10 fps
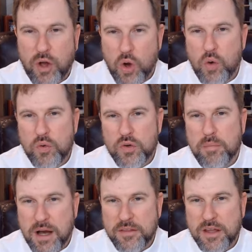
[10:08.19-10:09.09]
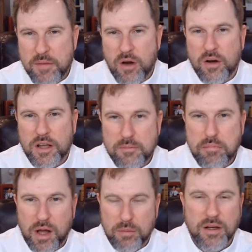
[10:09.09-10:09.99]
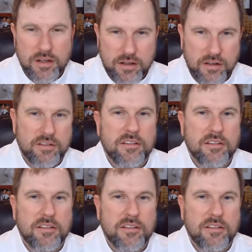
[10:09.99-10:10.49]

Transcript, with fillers: owned by the American public,